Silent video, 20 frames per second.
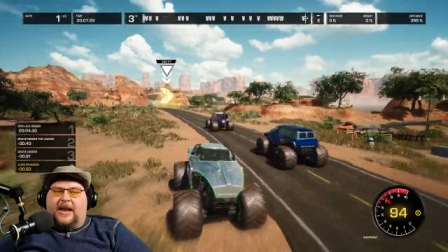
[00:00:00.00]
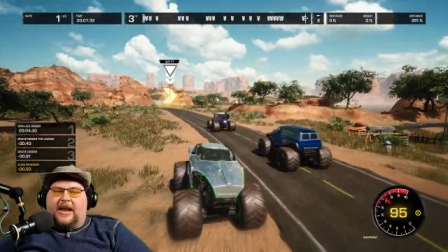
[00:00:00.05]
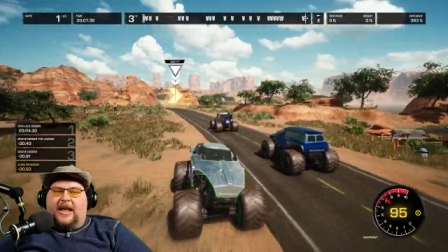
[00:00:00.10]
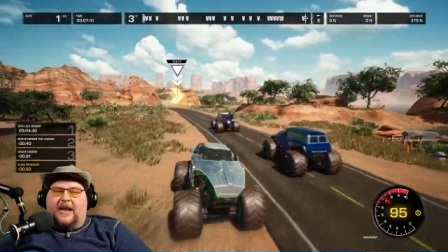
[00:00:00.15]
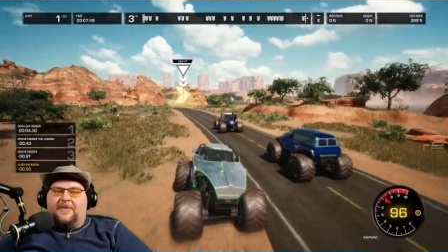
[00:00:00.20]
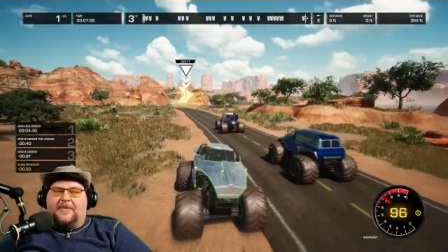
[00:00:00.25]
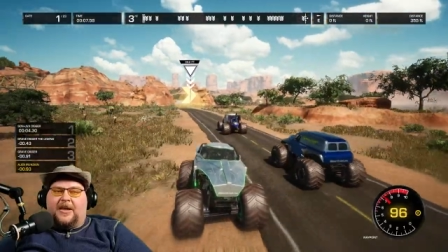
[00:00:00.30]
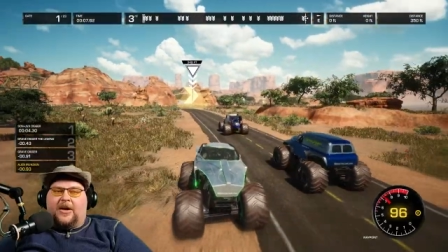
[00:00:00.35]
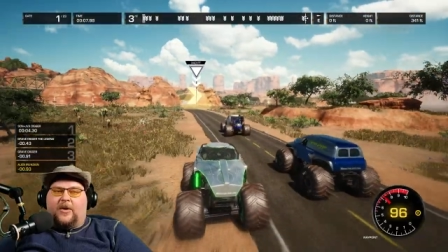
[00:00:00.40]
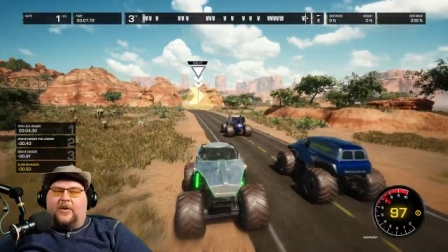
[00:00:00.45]
and
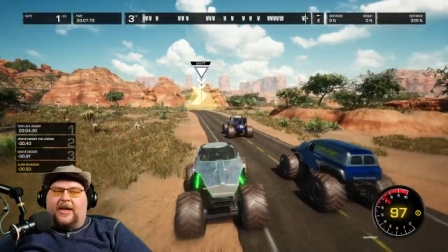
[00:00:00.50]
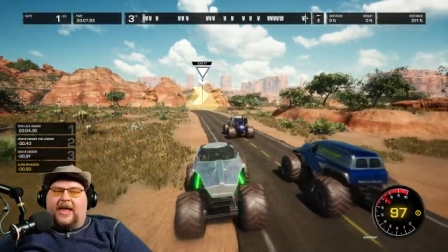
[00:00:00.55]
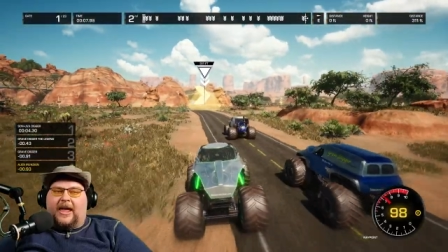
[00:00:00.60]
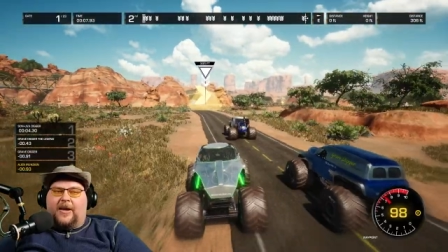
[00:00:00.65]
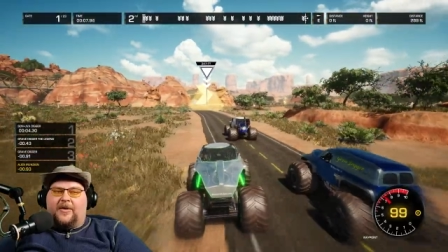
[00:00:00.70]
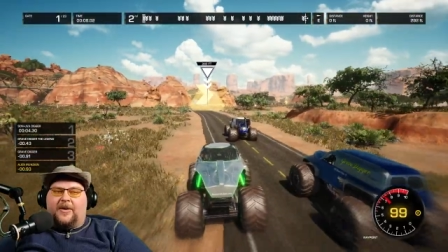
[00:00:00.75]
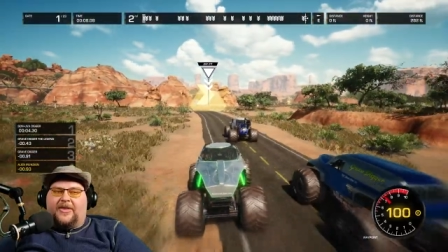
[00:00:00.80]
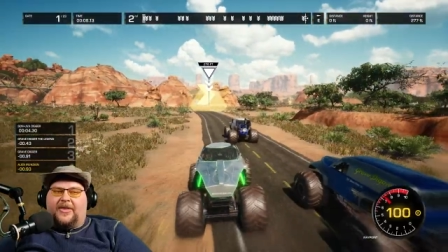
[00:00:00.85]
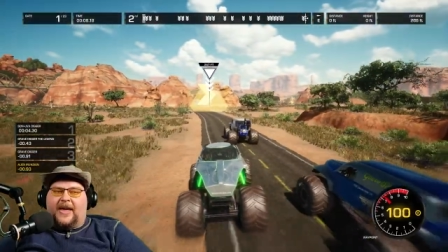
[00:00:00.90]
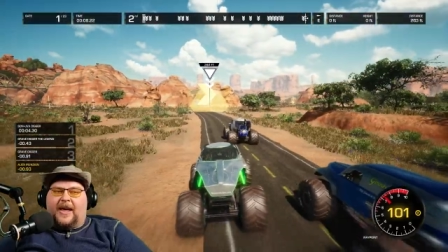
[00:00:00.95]
I'd be
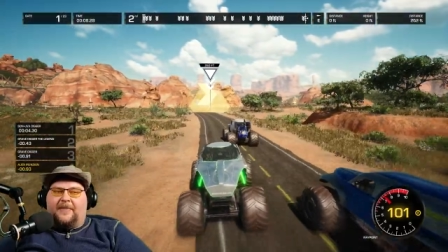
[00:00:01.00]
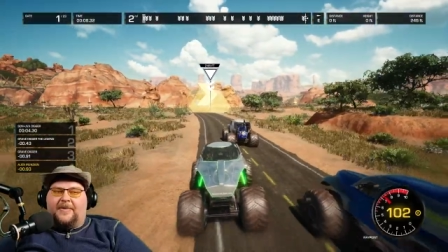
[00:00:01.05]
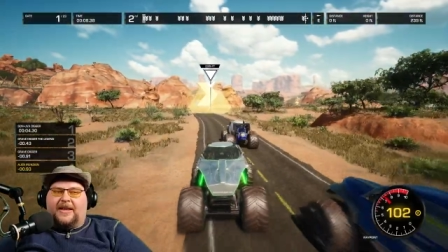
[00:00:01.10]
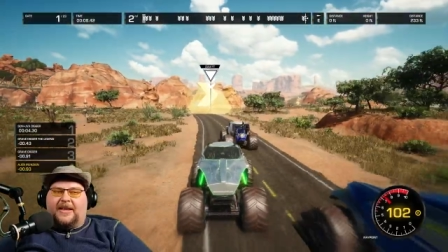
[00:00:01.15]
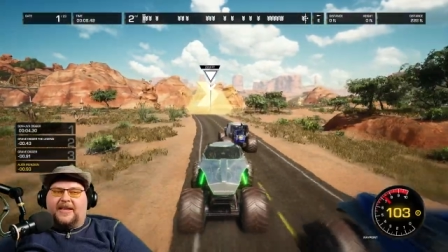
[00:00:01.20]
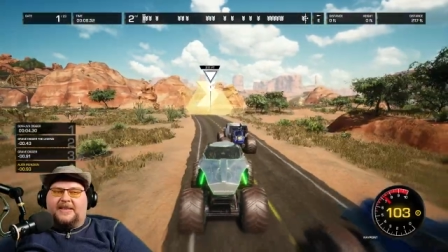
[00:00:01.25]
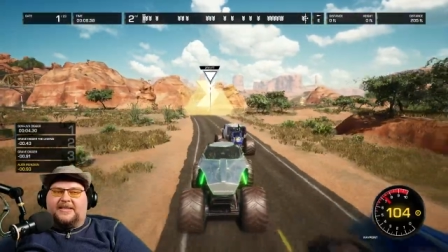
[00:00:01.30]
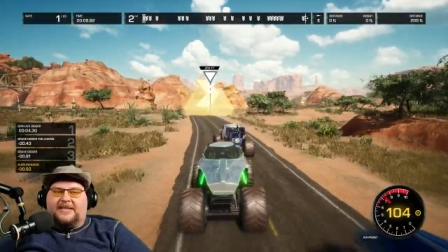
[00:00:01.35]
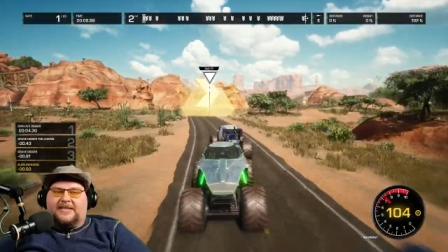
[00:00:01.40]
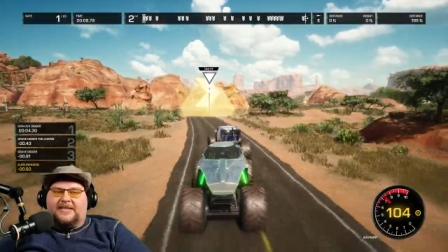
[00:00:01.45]
okay with that
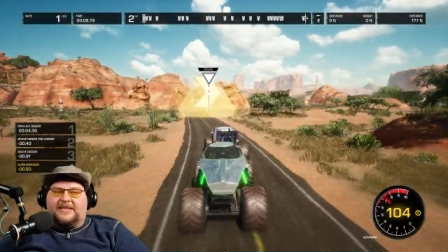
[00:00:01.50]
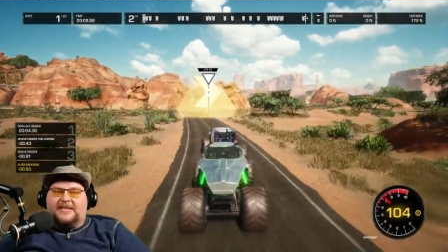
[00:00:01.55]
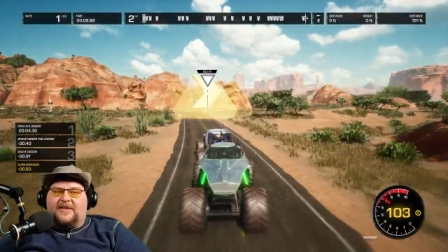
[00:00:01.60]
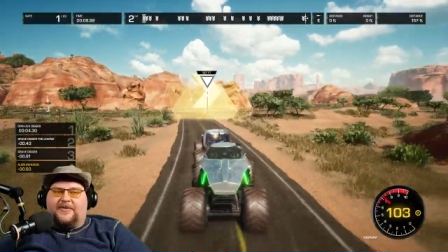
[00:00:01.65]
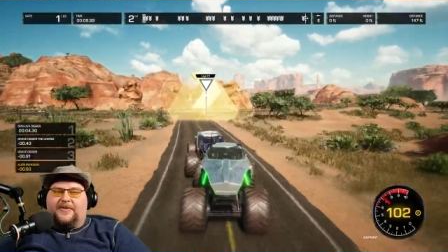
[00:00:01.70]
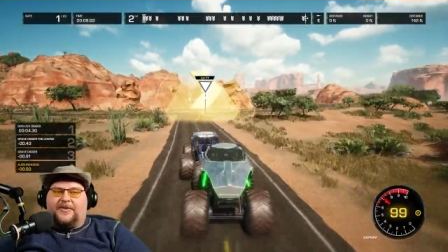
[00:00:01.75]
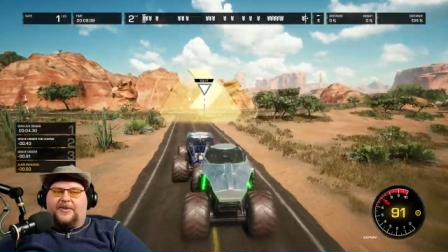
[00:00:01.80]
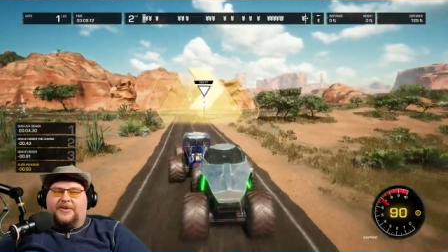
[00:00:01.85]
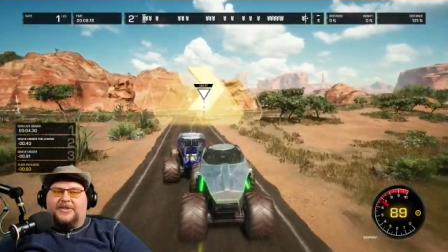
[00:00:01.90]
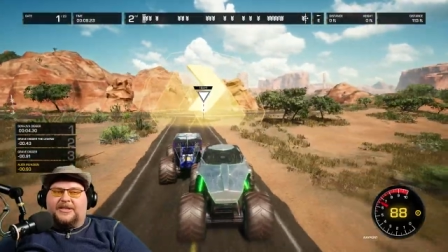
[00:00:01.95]
because this is
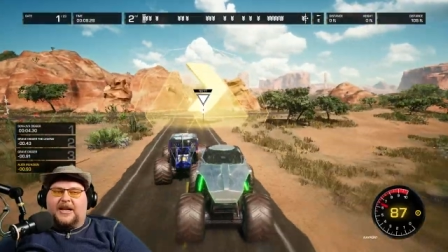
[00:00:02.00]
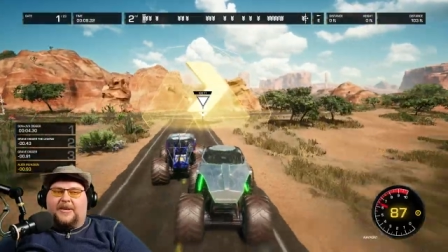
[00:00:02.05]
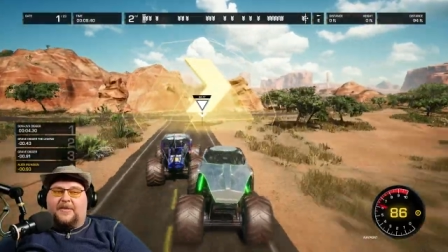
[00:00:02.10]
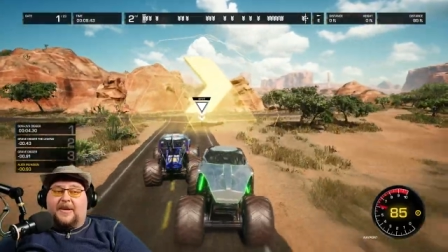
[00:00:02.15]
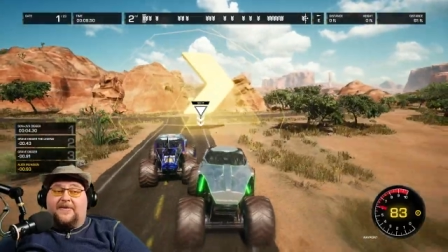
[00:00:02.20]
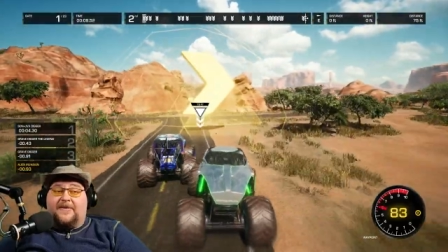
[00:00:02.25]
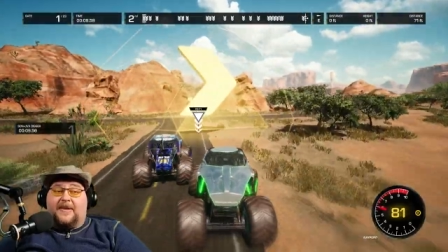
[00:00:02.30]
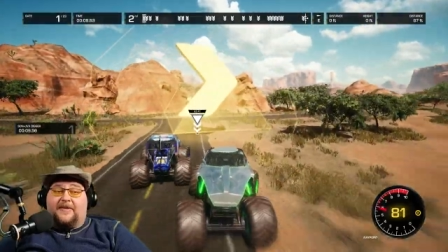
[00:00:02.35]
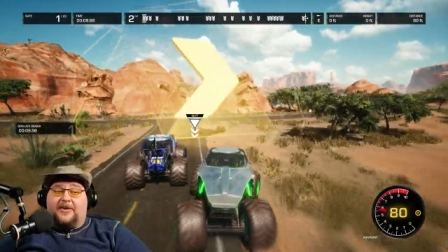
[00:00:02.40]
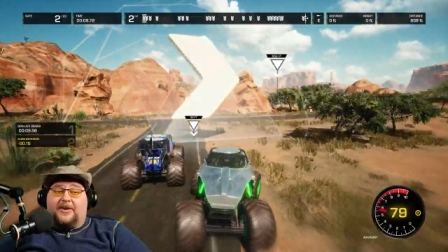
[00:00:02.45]
the first
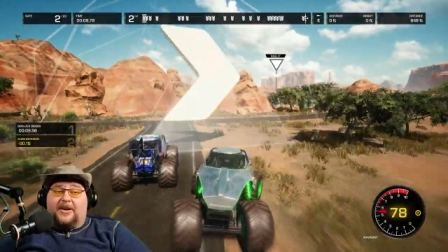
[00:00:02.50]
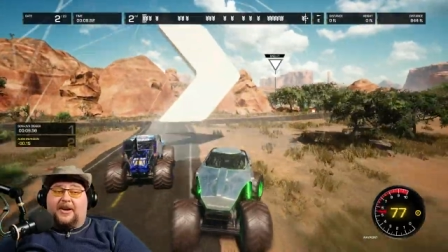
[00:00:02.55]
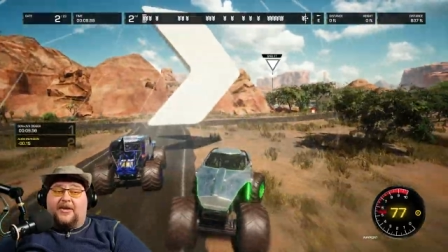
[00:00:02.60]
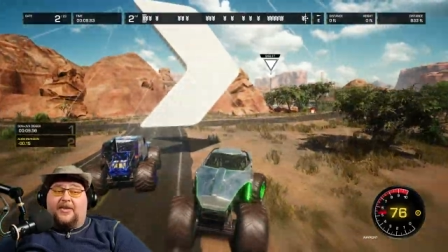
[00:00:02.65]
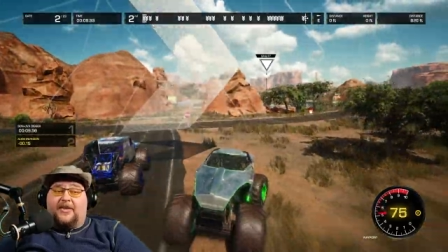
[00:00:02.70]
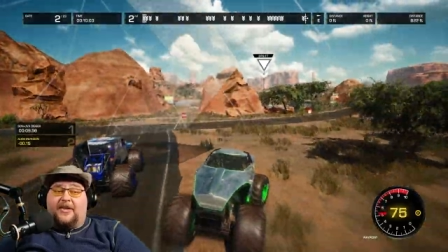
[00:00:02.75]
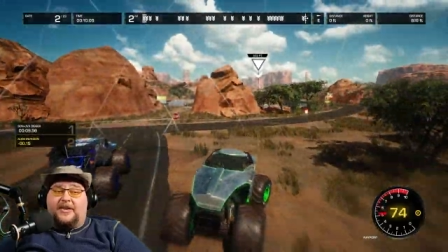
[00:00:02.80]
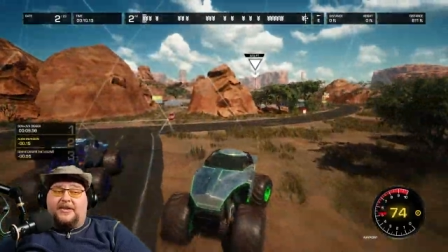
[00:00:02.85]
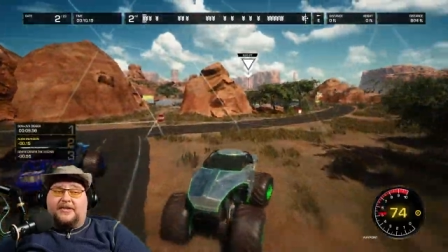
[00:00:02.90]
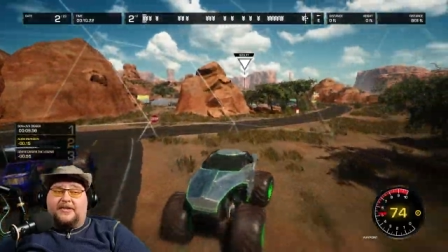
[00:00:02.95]
time I've ever
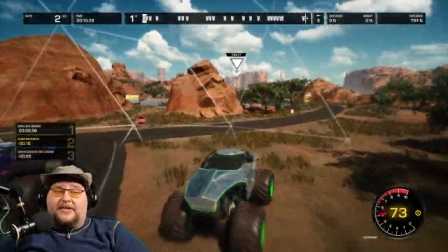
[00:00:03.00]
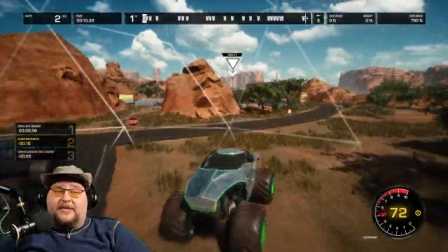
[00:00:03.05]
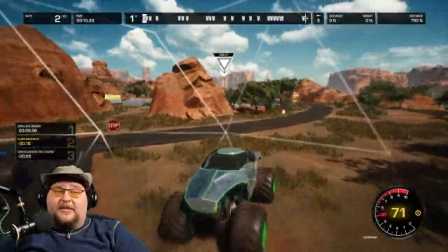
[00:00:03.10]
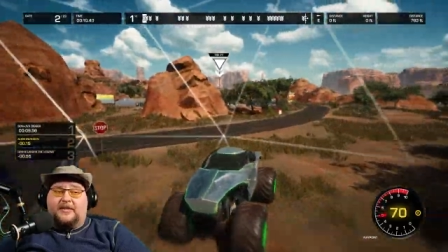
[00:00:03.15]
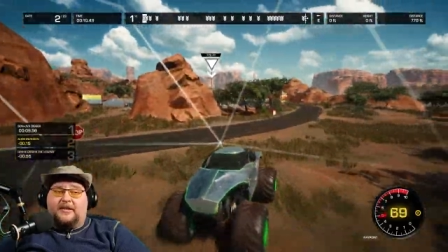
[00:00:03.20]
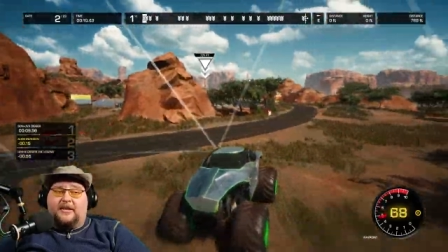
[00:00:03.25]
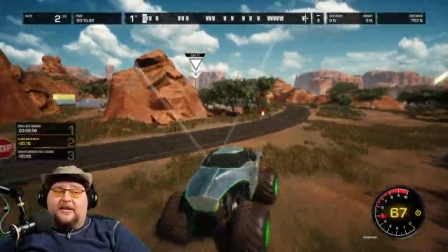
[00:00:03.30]
done this.